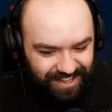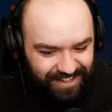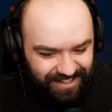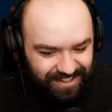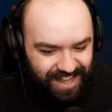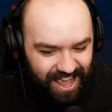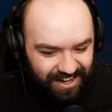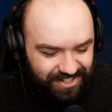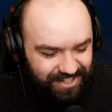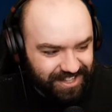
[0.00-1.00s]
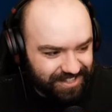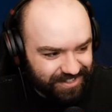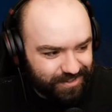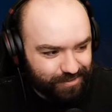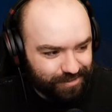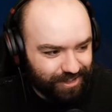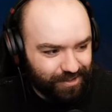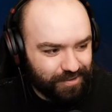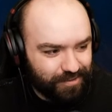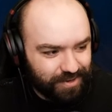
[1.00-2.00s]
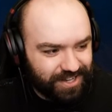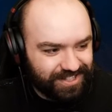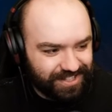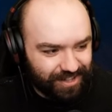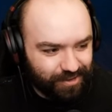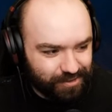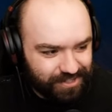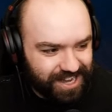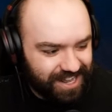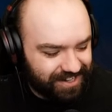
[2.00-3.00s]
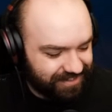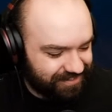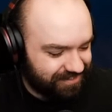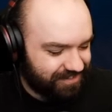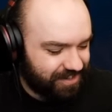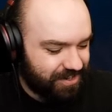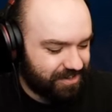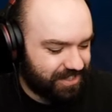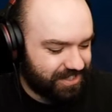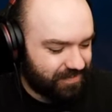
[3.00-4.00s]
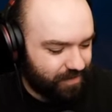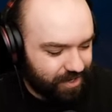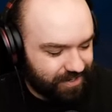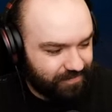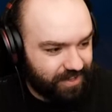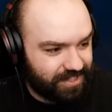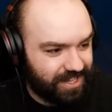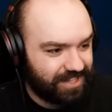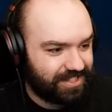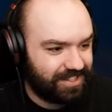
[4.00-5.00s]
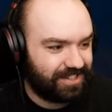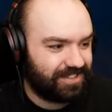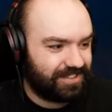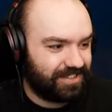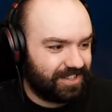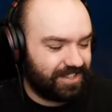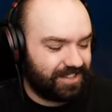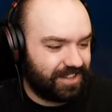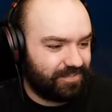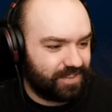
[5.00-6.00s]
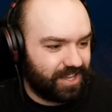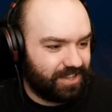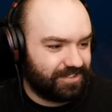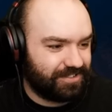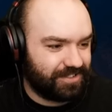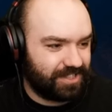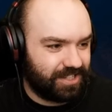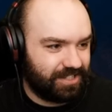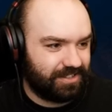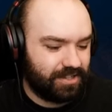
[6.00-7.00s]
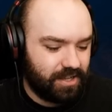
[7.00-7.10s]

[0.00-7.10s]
It actually is called Lou because it's lieutenant. Oh, that's fucking fantastic. Uh, I love that. Okay.